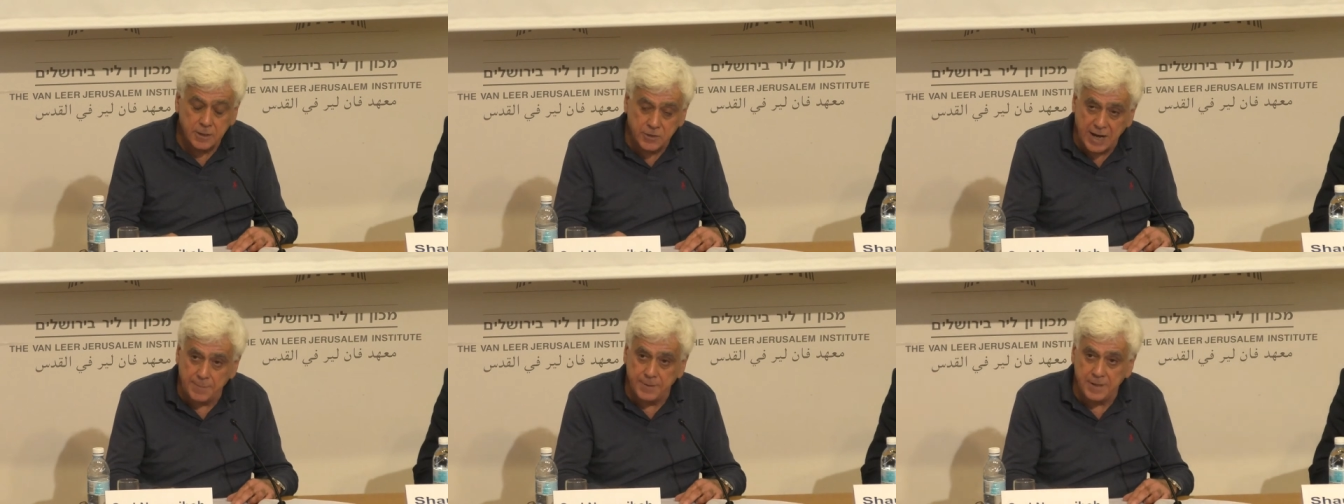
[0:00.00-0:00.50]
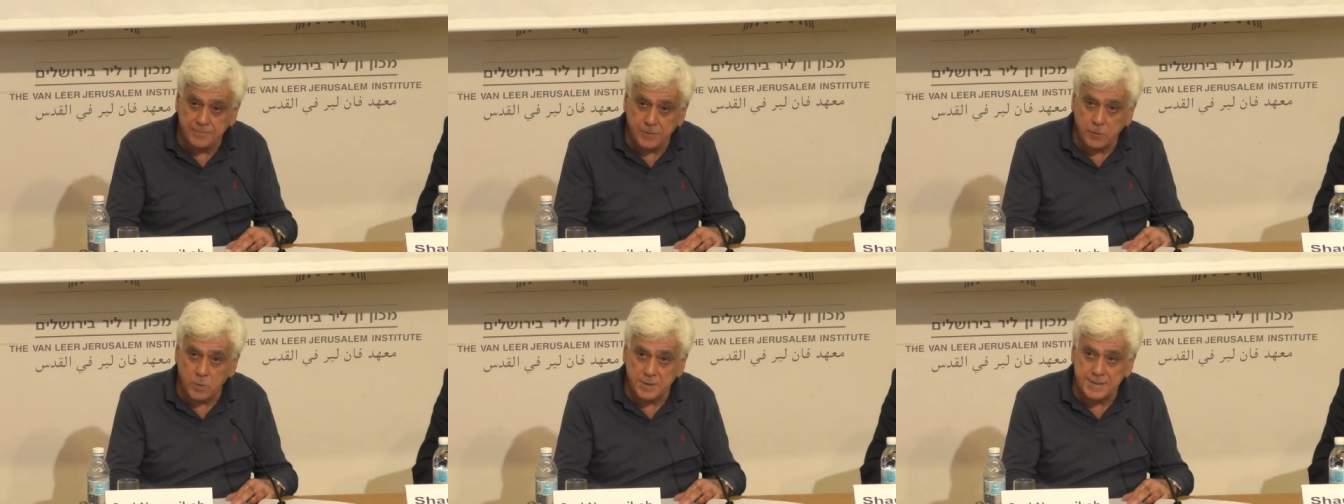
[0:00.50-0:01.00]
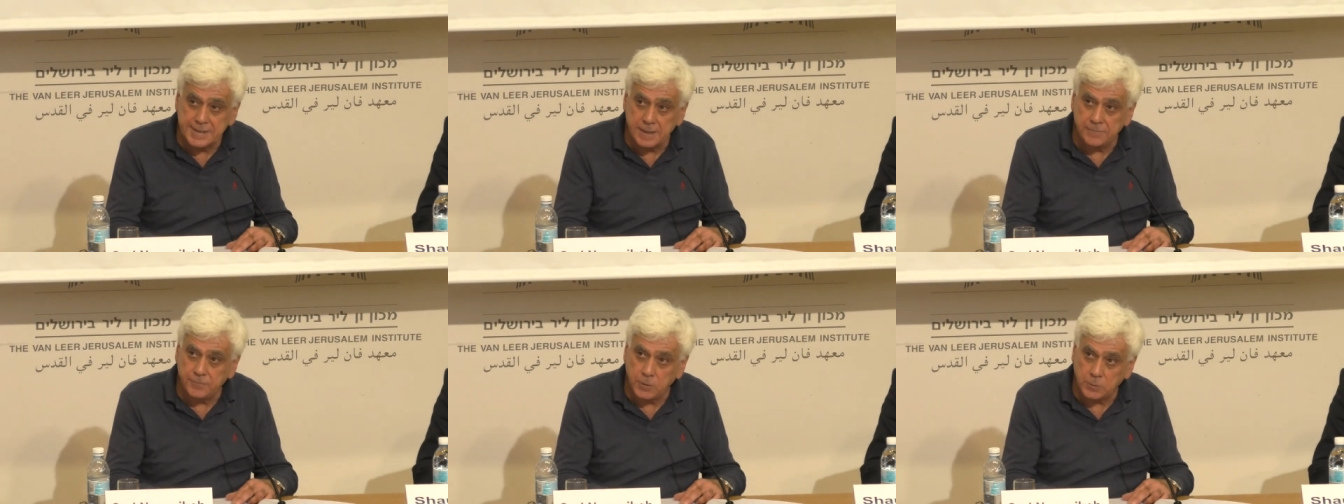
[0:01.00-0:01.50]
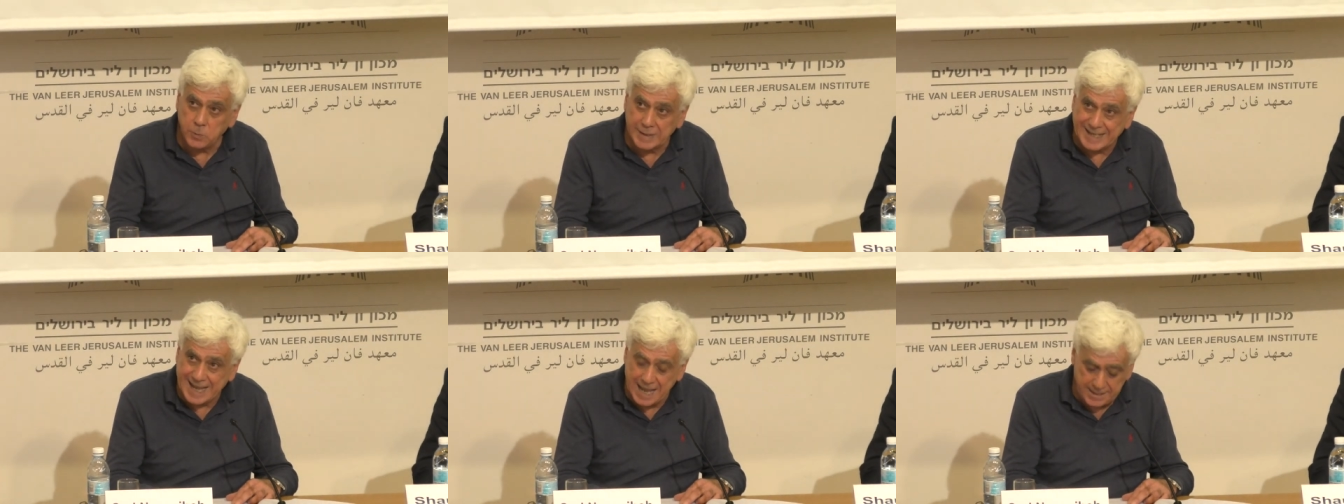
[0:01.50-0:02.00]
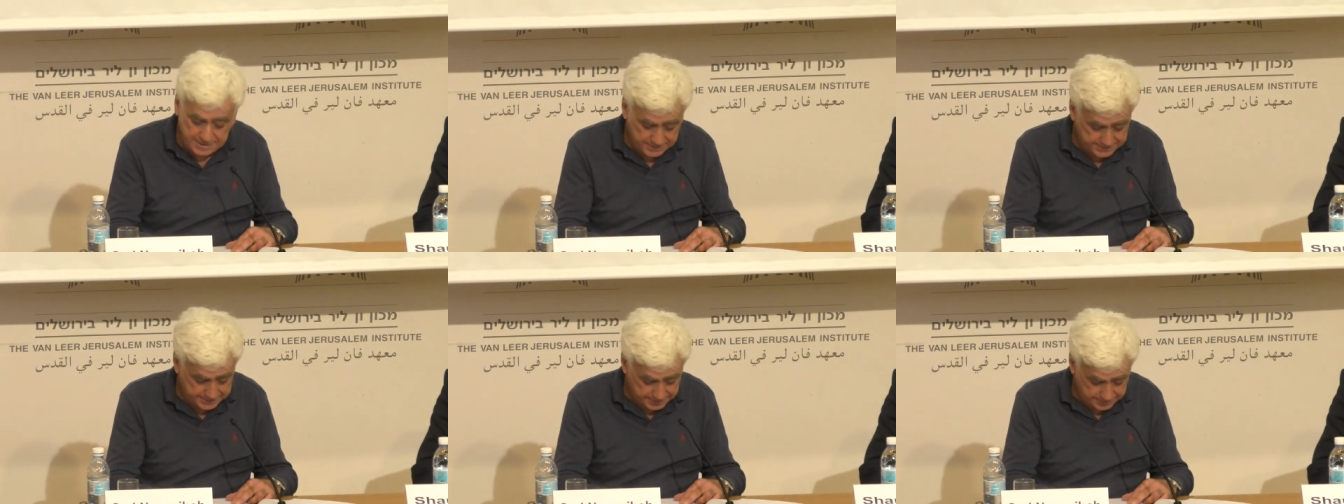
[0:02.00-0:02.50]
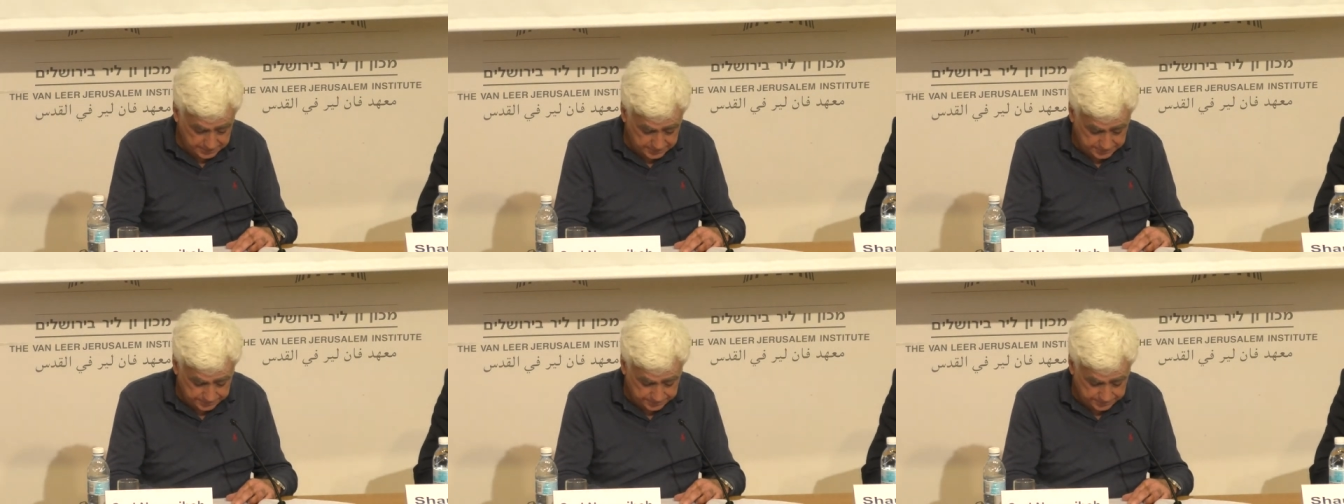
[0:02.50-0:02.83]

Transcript: grabbing for oneself what one can instinct,